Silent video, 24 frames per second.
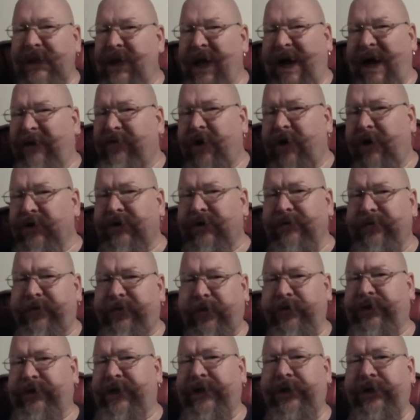I've got some
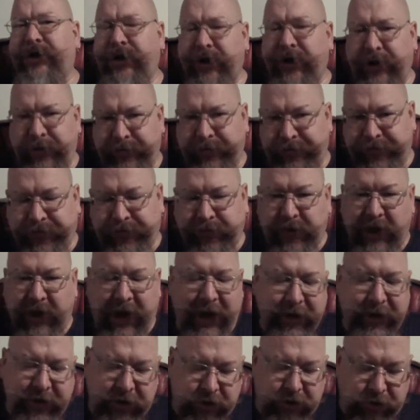footage.
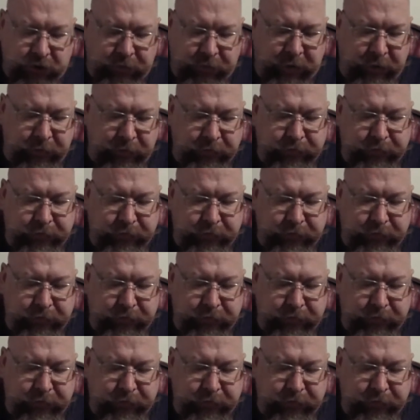Ended up,